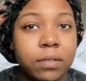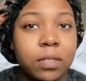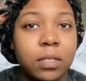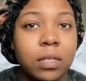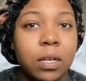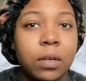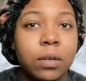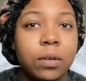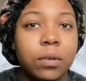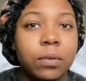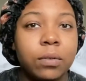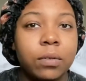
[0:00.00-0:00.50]

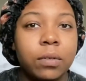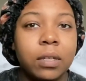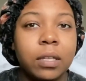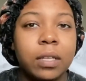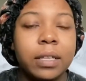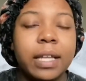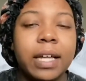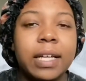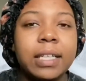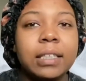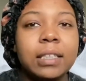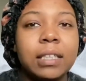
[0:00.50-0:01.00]
So
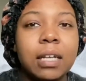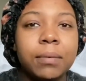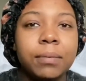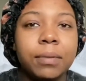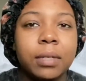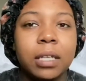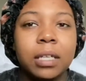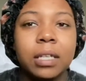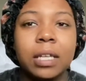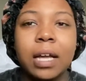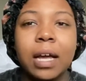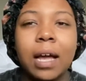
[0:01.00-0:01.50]
that's
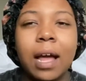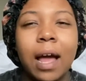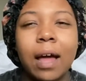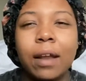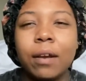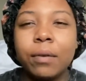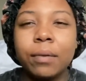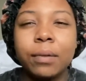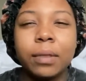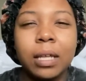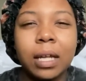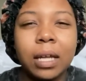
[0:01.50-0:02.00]
something that I
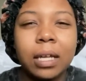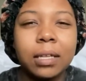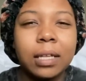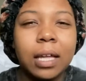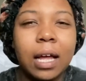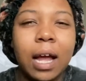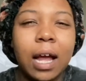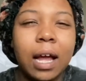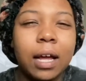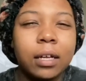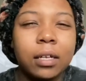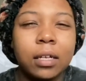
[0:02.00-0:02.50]
don't think
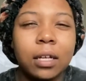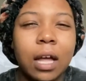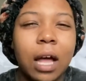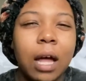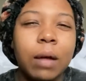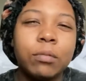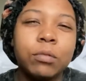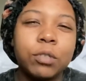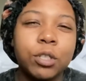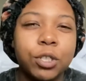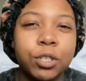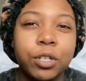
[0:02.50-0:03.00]
that
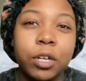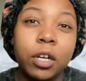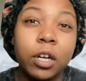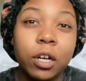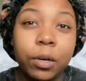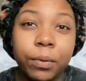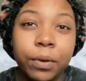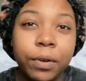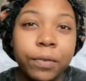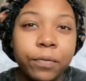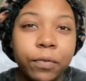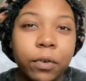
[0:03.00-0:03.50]
I will
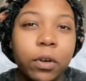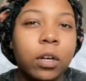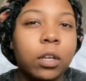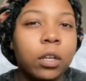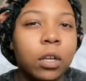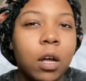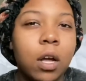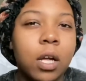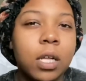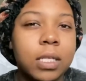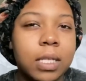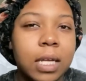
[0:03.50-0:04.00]
struggle with for a
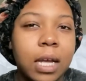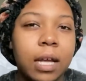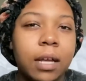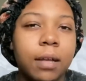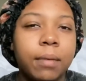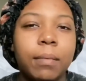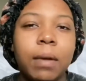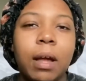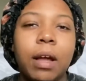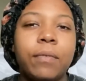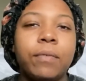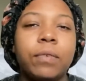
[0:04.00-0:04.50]
long
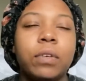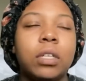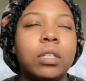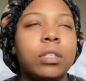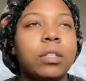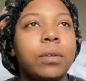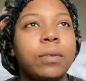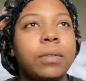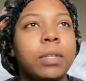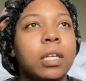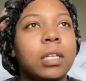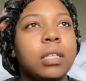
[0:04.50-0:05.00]
time. I really
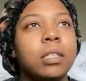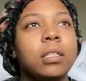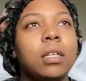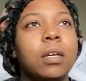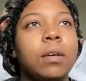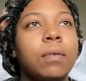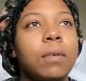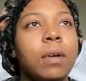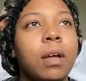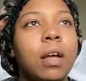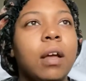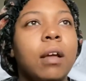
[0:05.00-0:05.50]
don't think
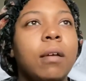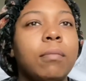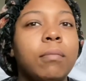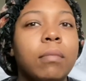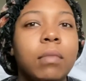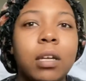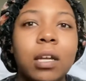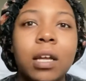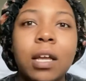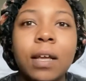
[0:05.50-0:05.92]
so.